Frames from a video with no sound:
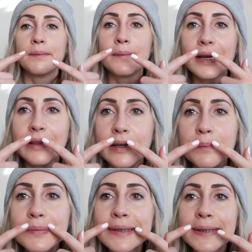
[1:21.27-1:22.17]
My
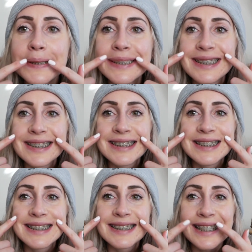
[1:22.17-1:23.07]
lips,
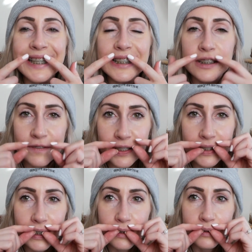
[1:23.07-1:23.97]
like I just feel
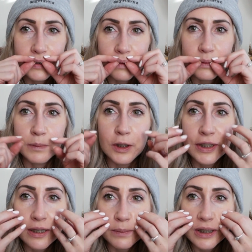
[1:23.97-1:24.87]
like they look so small
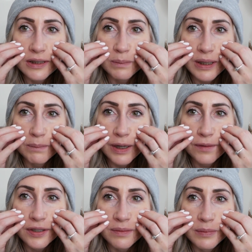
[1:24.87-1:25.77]
now because
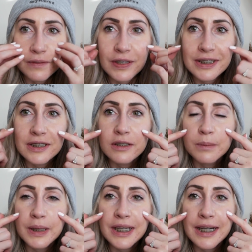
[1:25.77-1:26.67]
my face is so
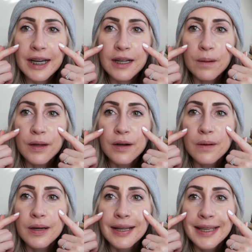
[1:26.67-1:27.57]
big, and I don't
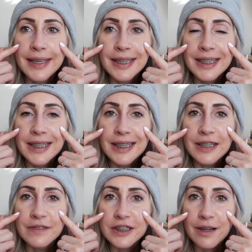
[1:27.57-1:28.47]
know
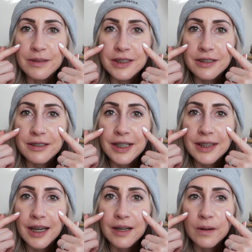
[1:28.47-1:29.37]
if it's always gonna look like
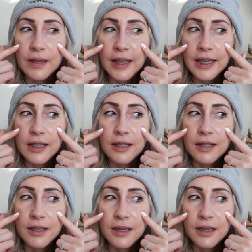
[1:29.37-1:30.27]
that or like,
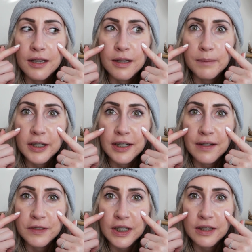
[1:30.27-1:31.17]
am I gonna
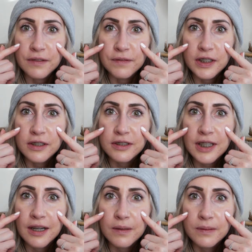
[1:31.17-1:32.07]
have to get lip fillers
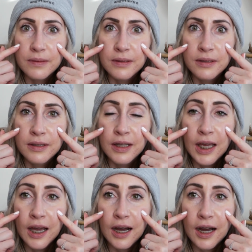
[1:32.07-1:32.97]
now?
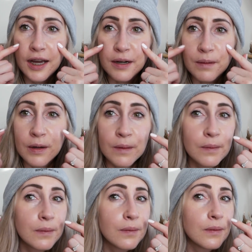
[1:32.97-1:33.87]
I don't know.
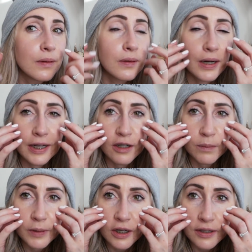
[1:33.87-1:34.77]
I
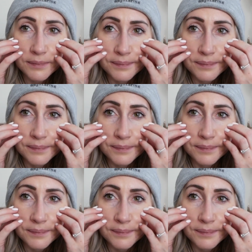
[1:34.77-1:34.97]
hope not.